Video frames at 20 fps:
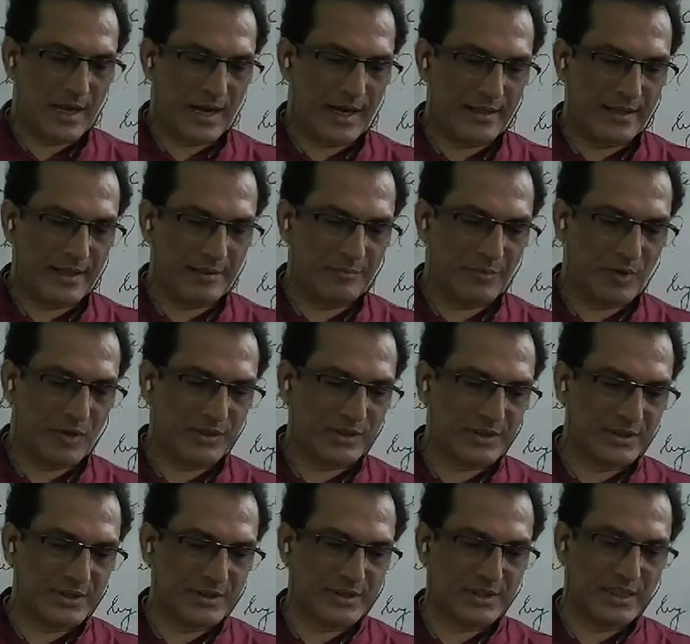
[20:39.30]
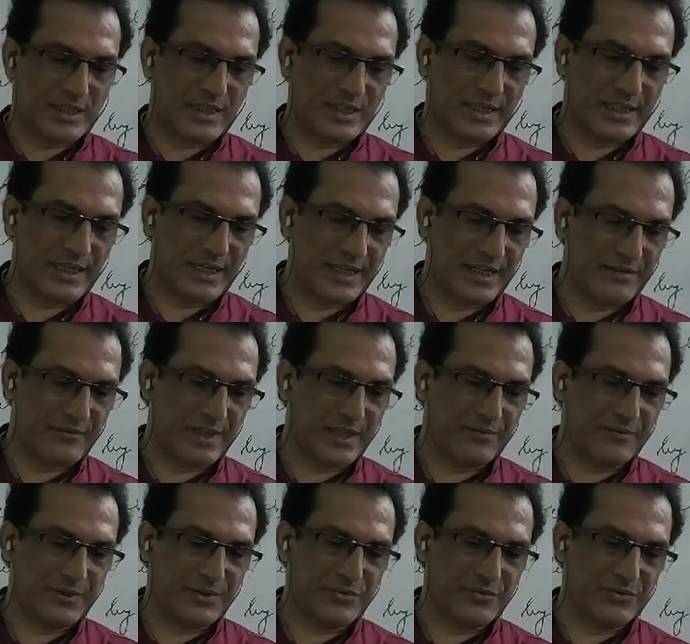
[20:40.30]
Another important area
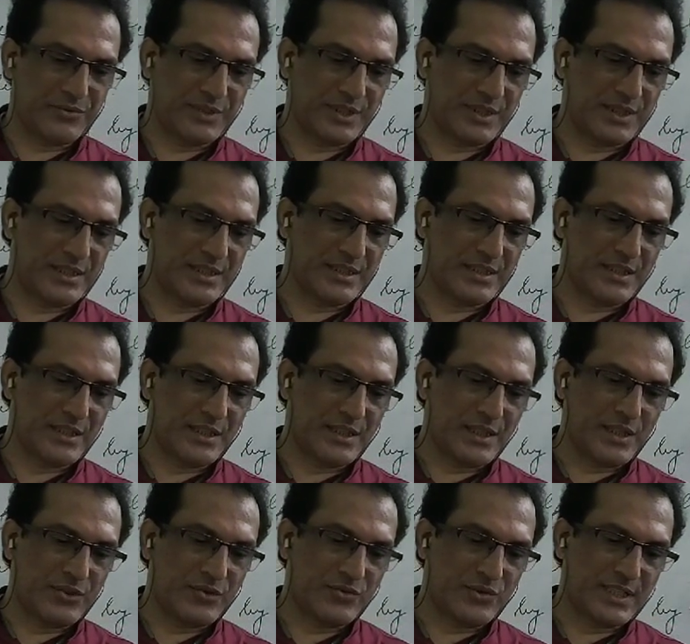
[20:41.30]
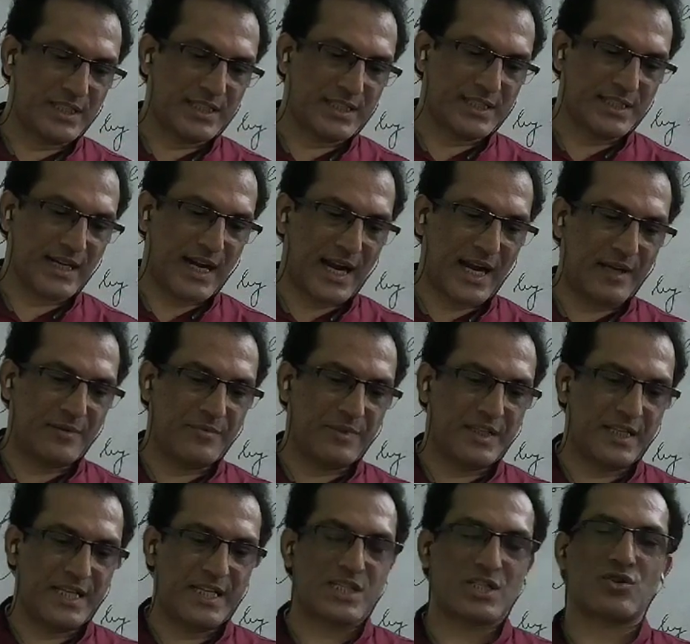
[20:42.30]
where we use is to
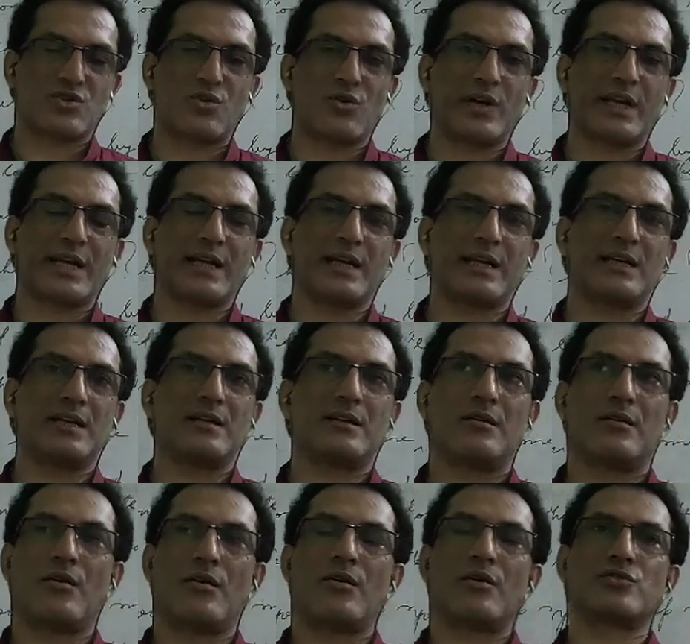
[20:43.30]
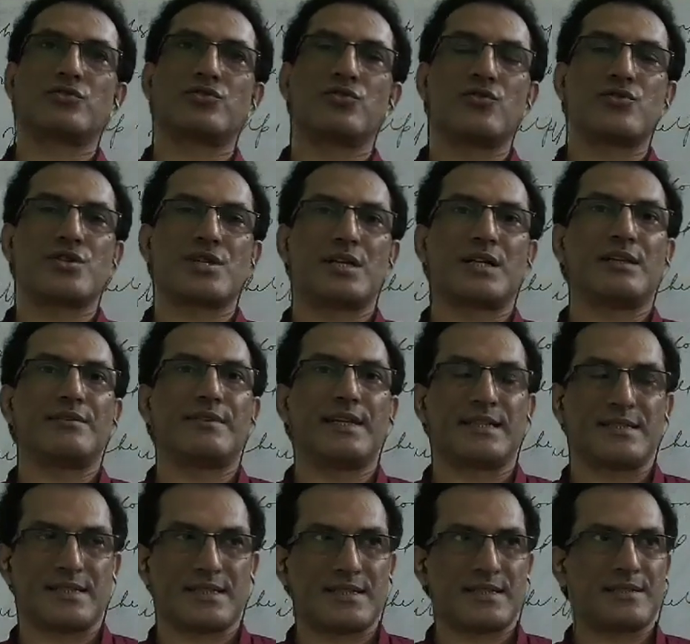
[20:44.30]
describe historical or social
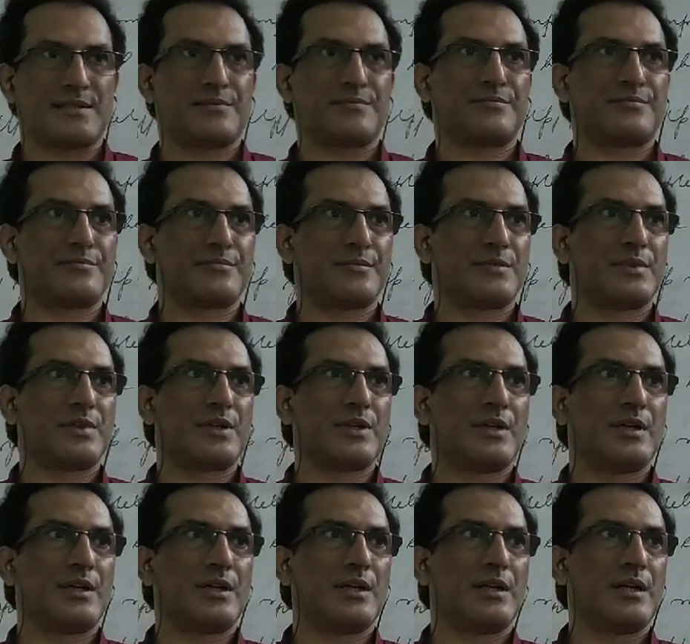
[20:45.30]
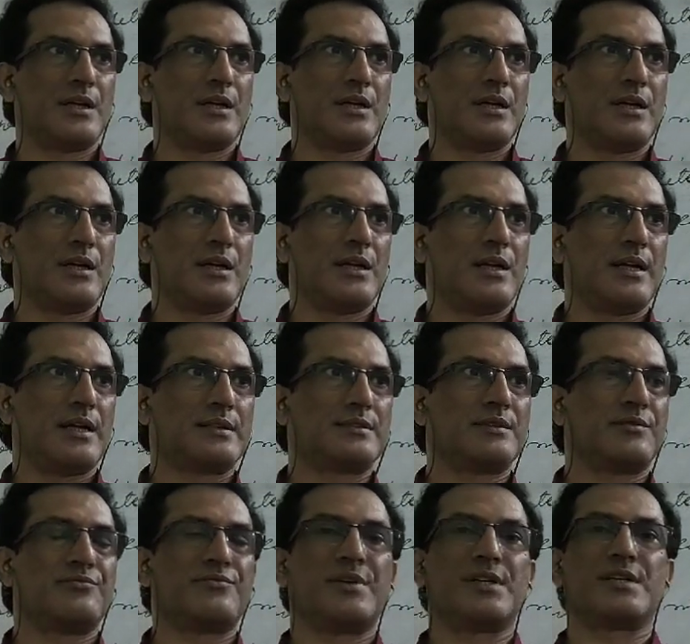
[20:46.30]
events.
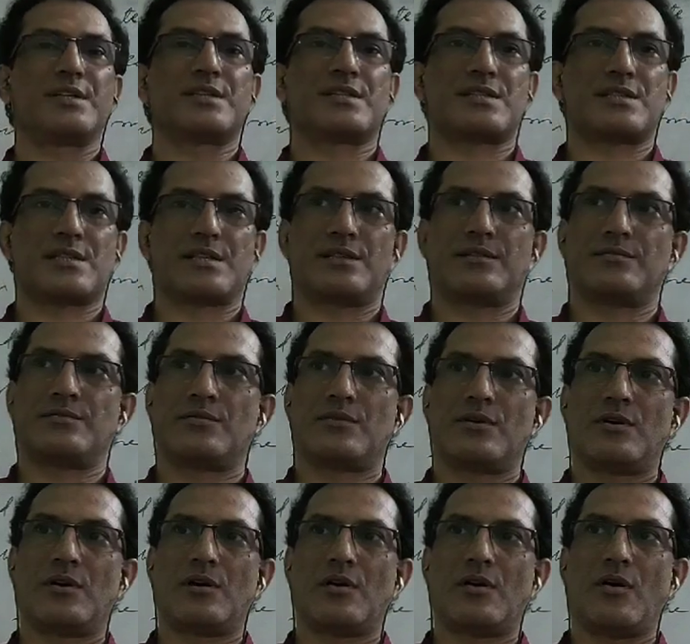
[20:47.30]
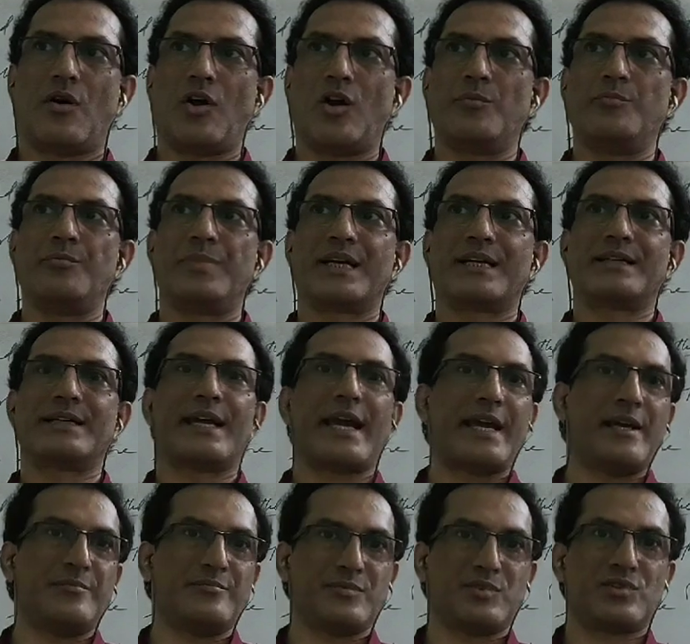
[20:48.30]
Like the first Olympic
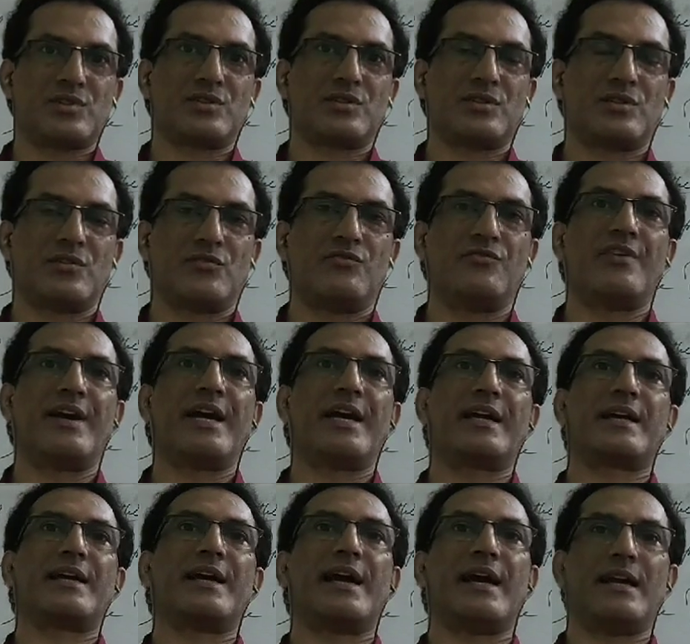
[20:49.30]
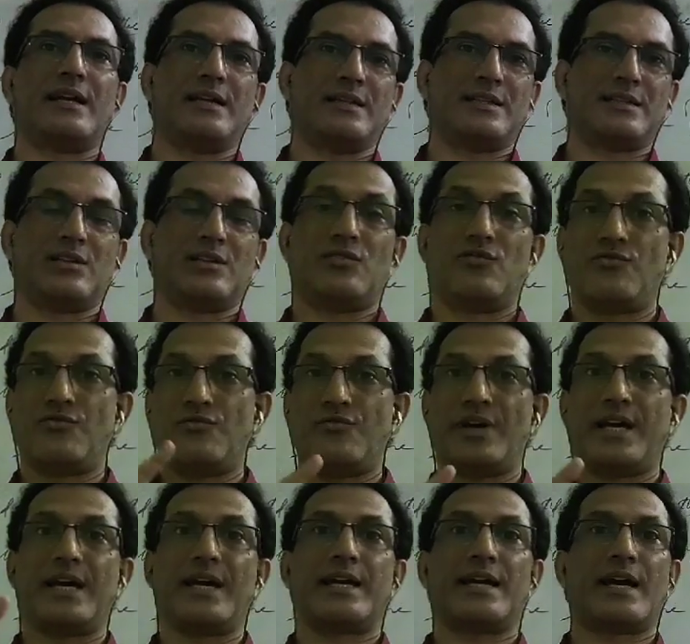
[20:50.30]
Games were
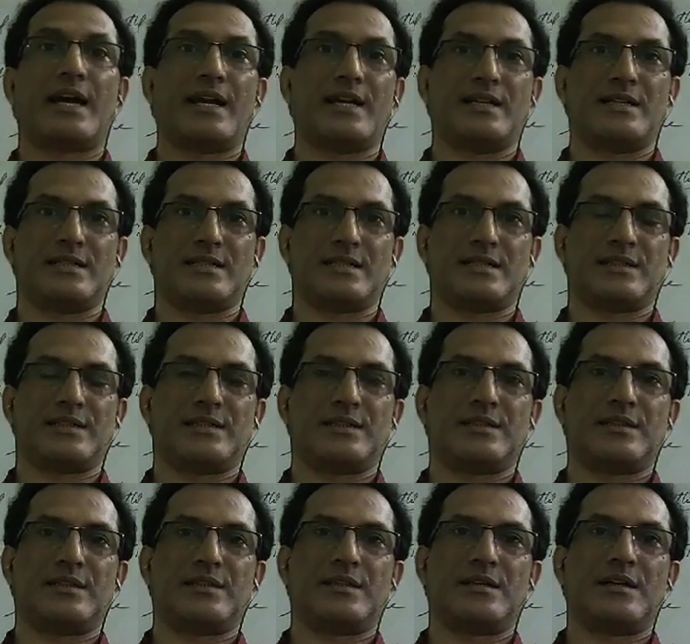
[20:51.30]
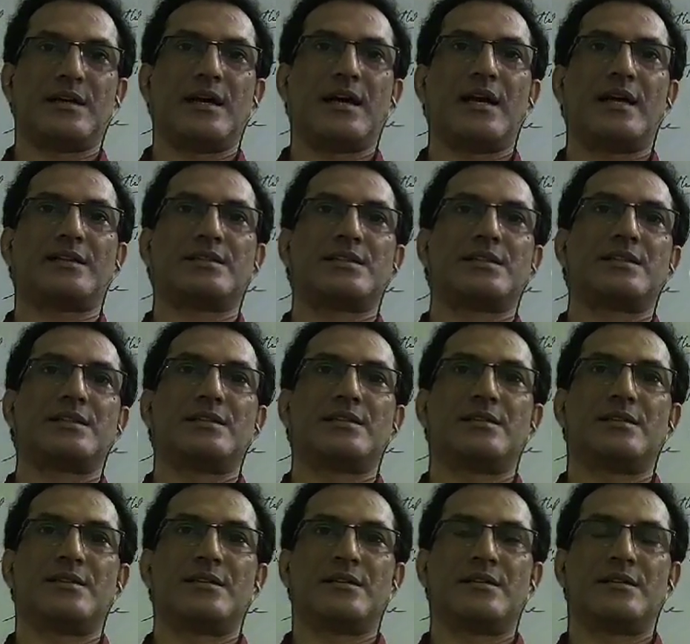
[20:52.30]
held at